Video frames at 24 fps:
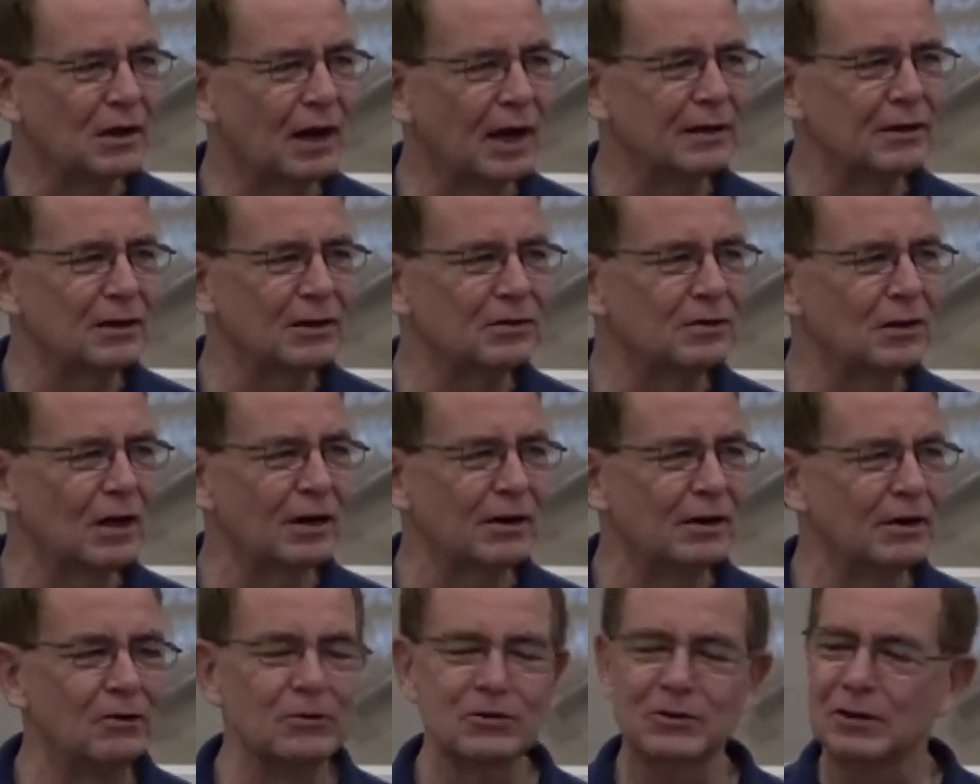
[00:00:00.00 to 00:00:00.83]
I could tell
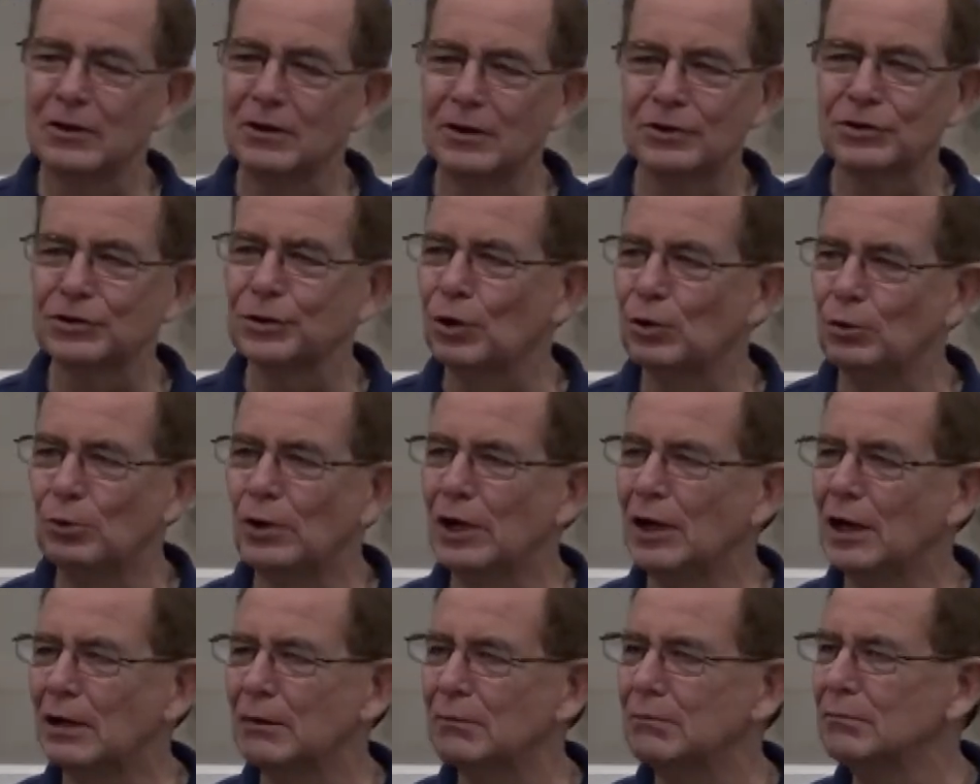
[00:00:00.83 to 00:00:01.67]
he was going to throw
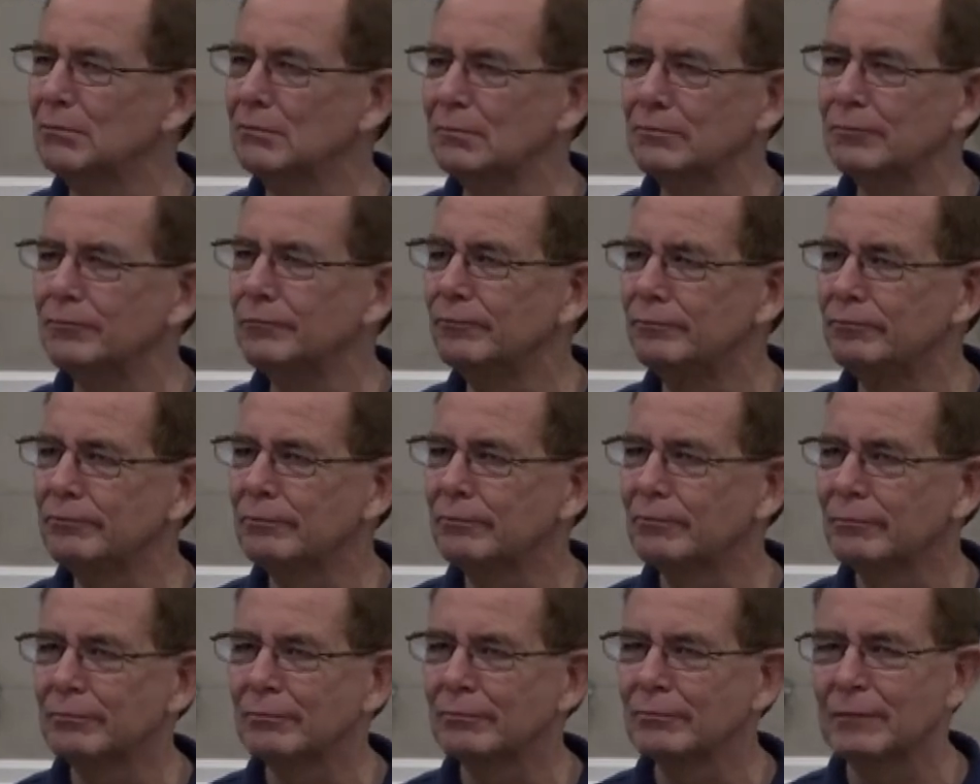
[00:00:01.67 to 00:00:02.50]
up.
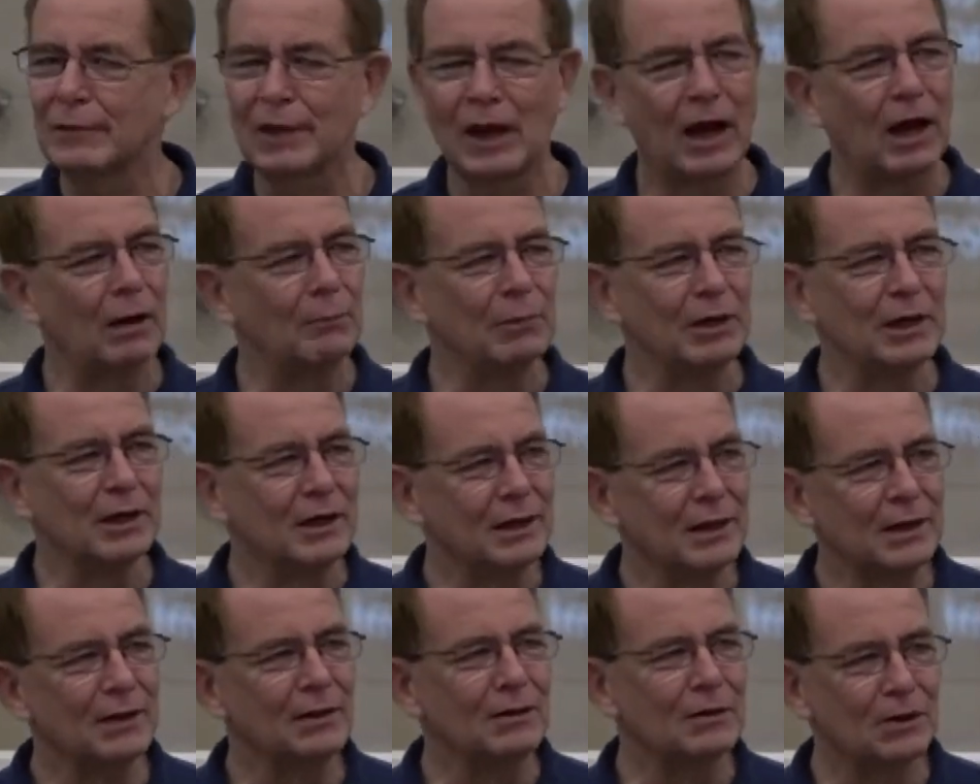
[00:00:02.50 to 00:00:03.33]
I mean,
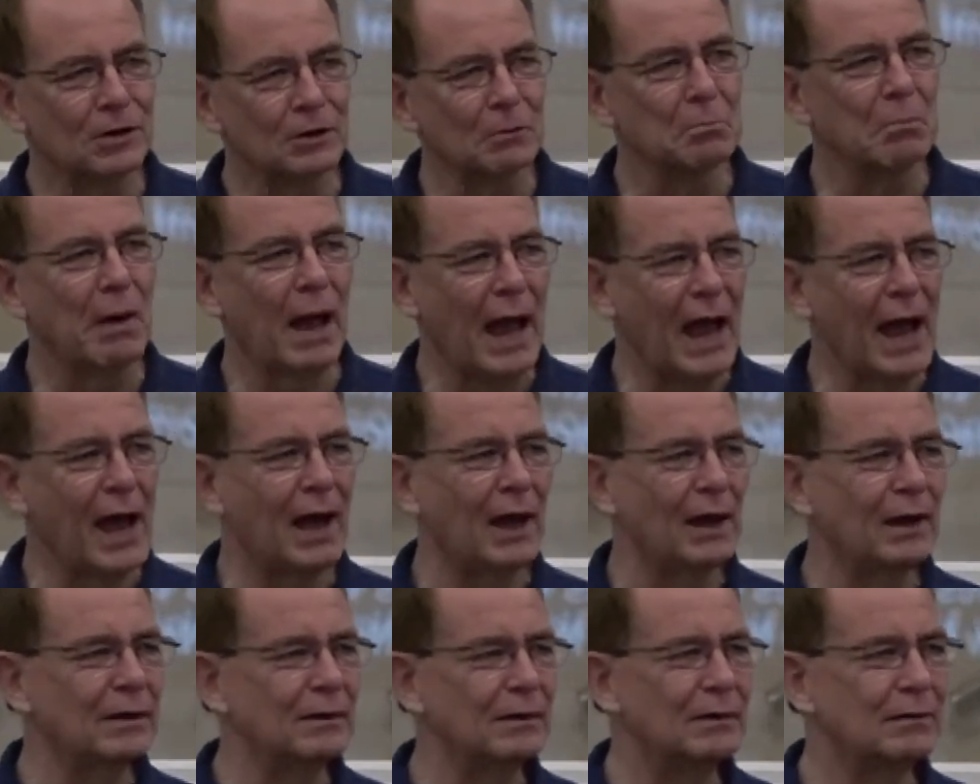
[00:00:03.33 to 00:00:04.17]
he looked
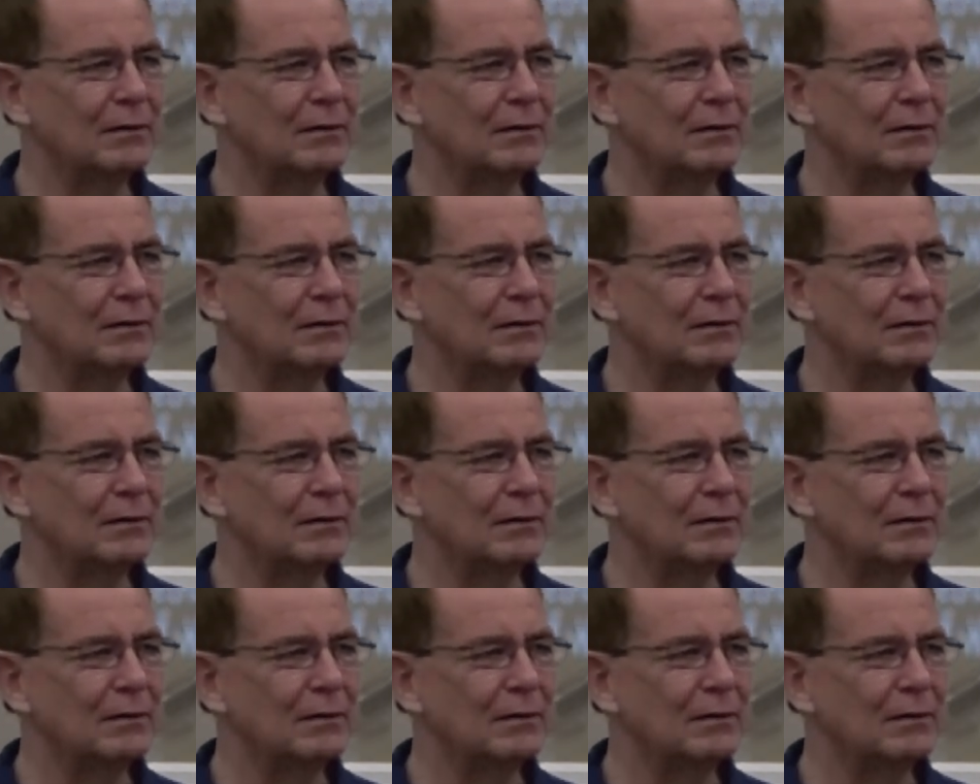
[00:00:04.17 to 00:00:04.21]
bad.